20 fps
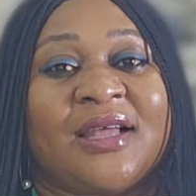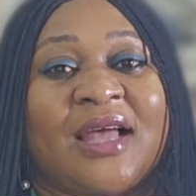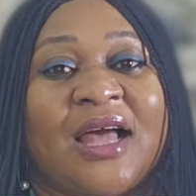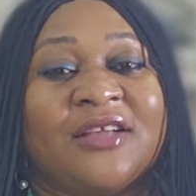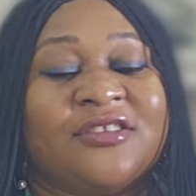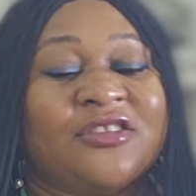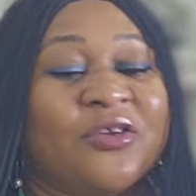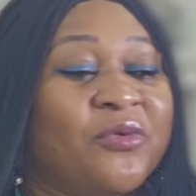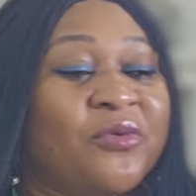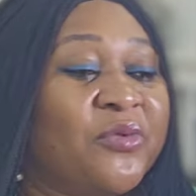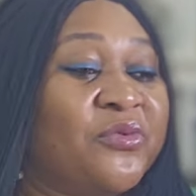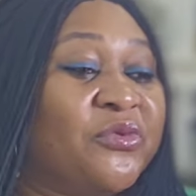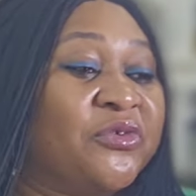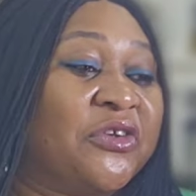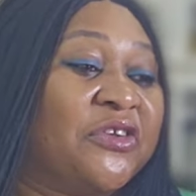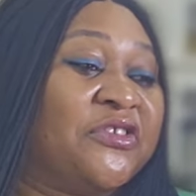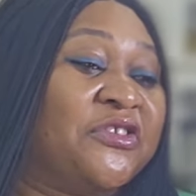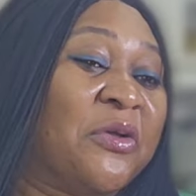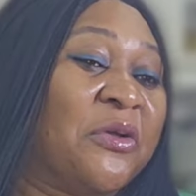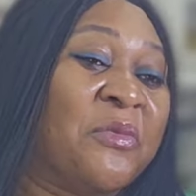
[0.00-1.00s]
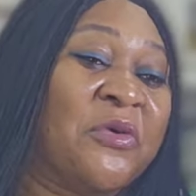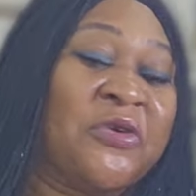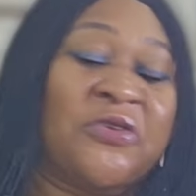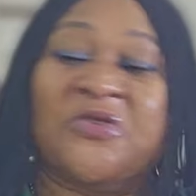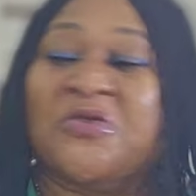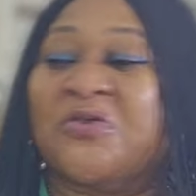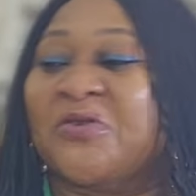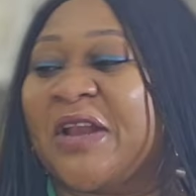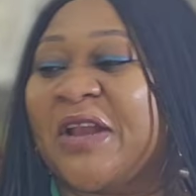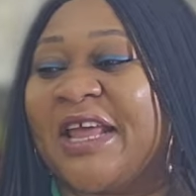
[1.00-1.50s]
And someone will just
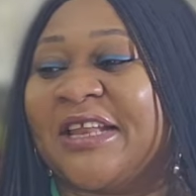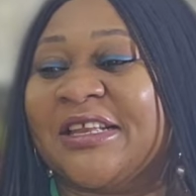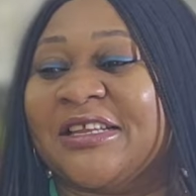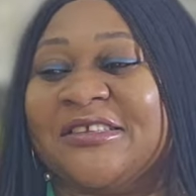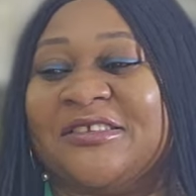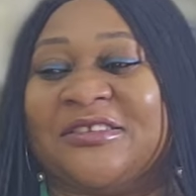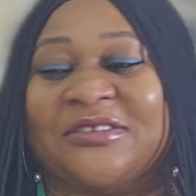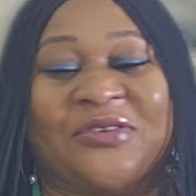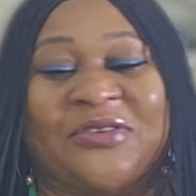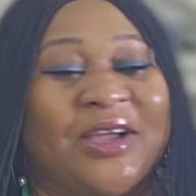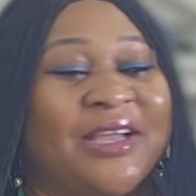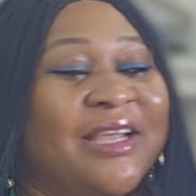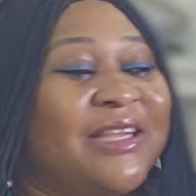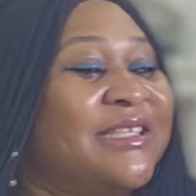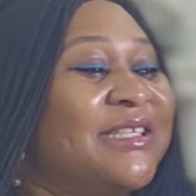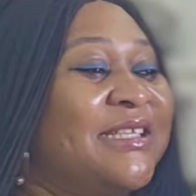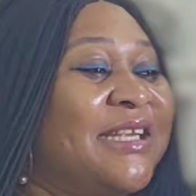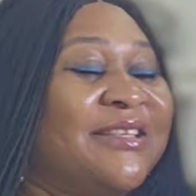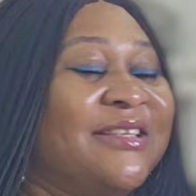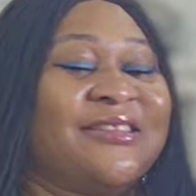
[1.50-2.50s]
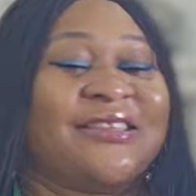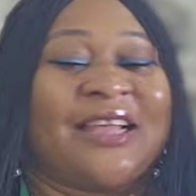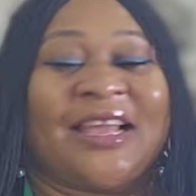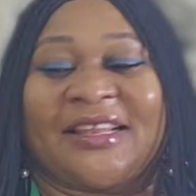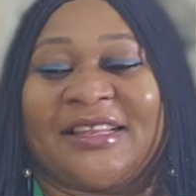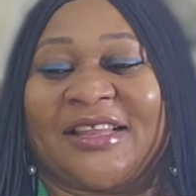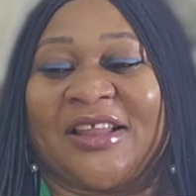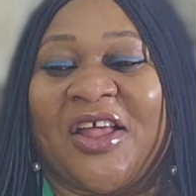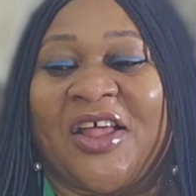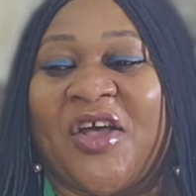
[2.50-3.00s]
summon you like this. You are getting
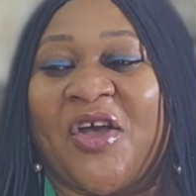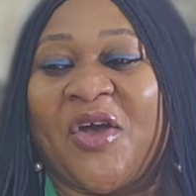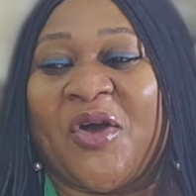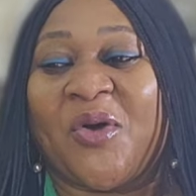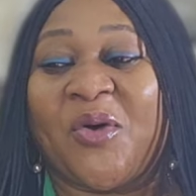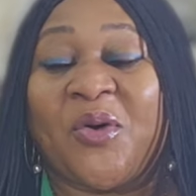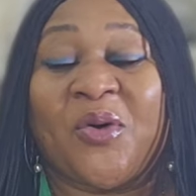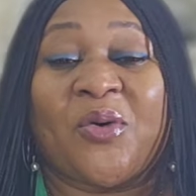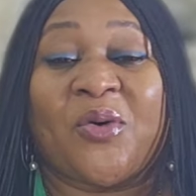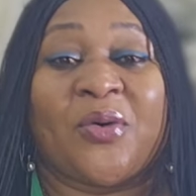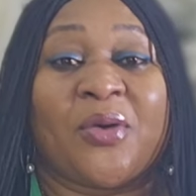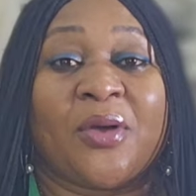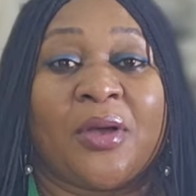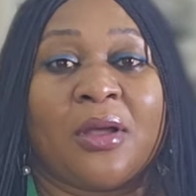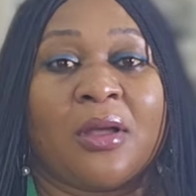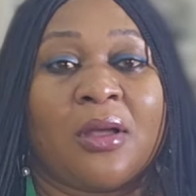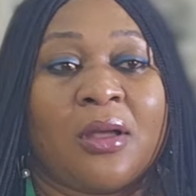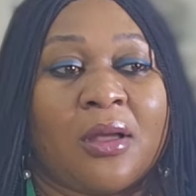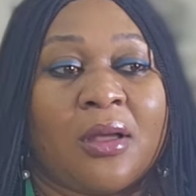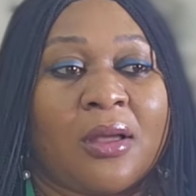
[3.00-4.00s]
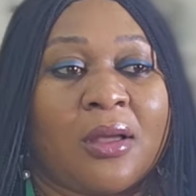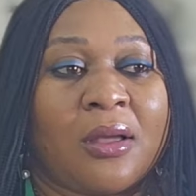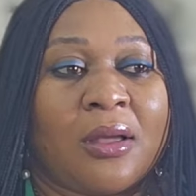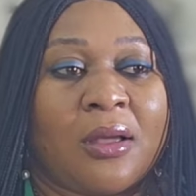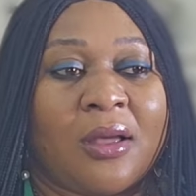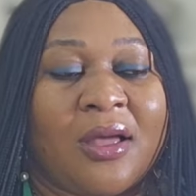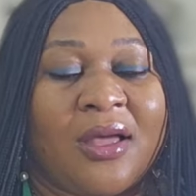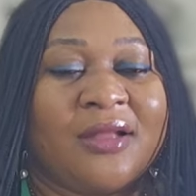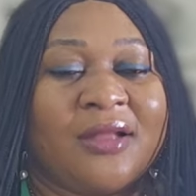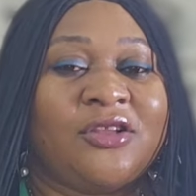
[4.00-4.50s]
excited. Oh,
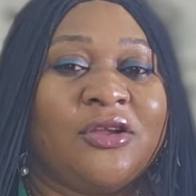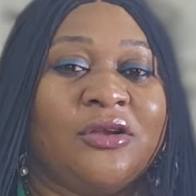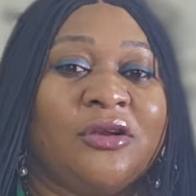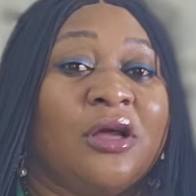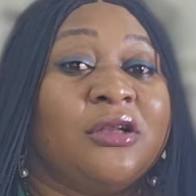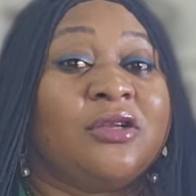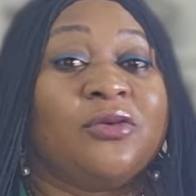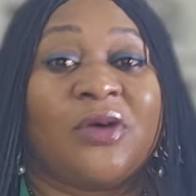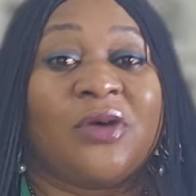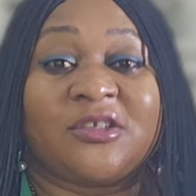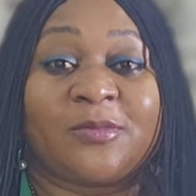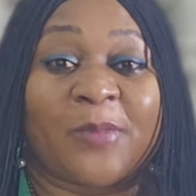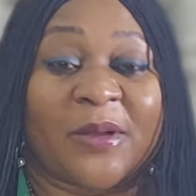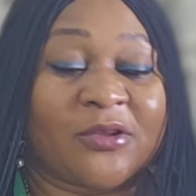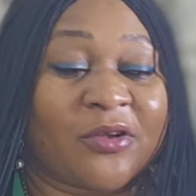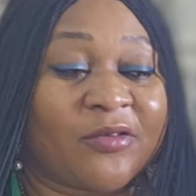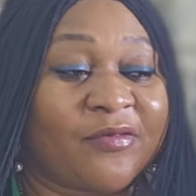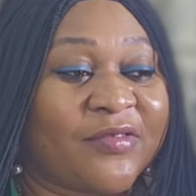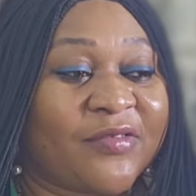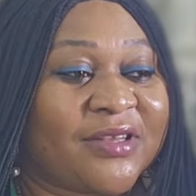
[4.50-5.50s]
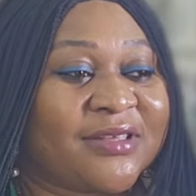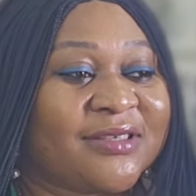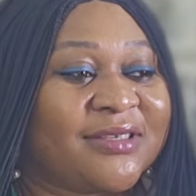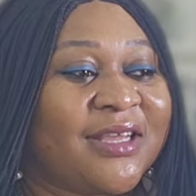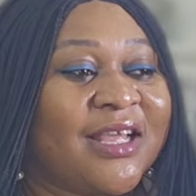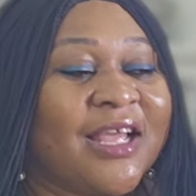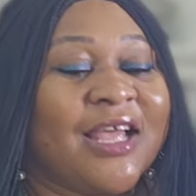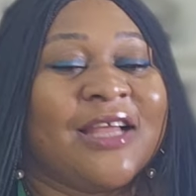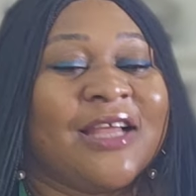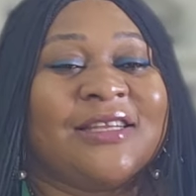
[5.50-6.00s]
do you know the worst part of it?
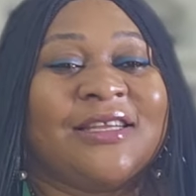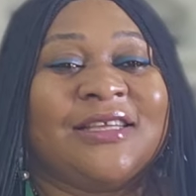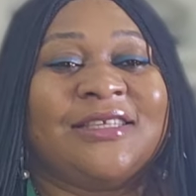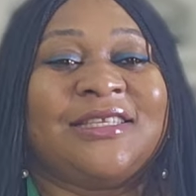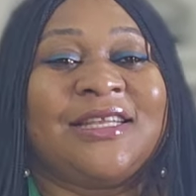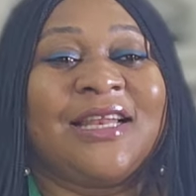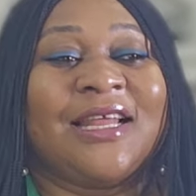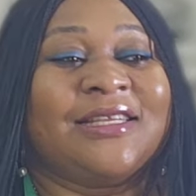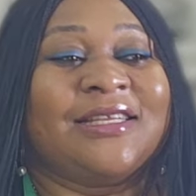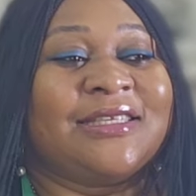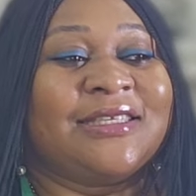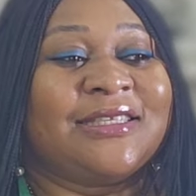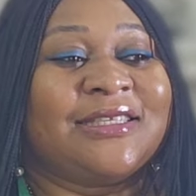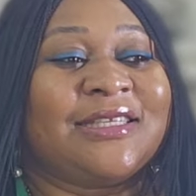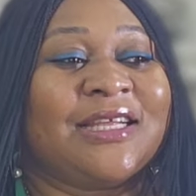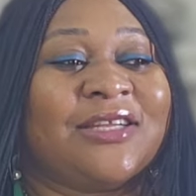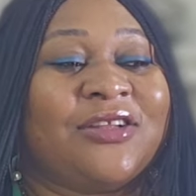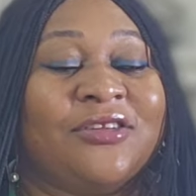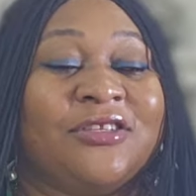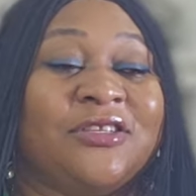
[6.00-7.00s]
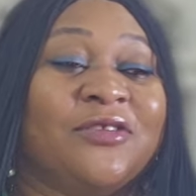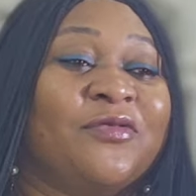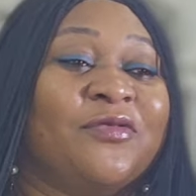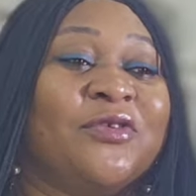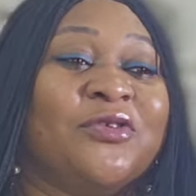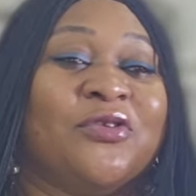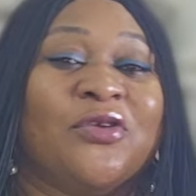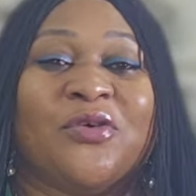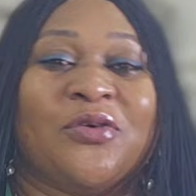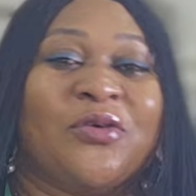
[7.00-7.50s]
These ladies, they don't
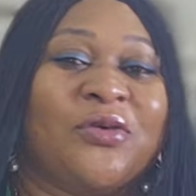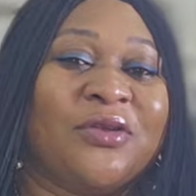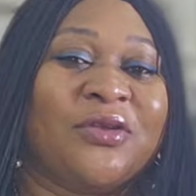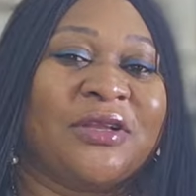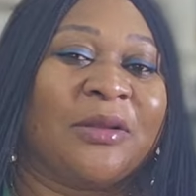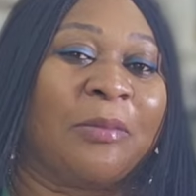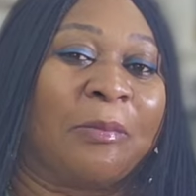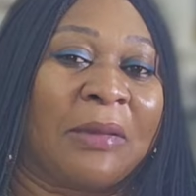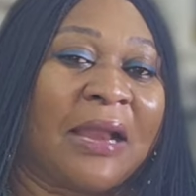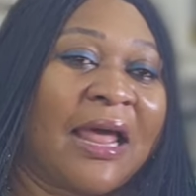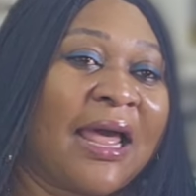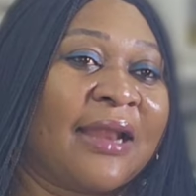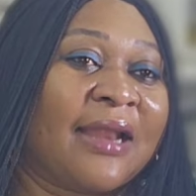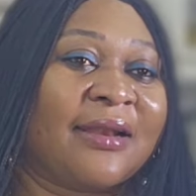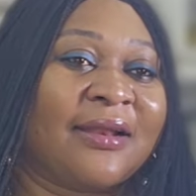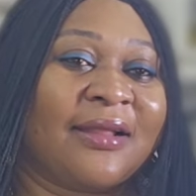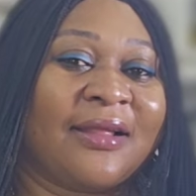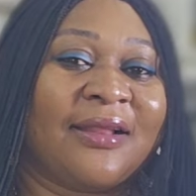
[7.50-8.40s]
even know the plan.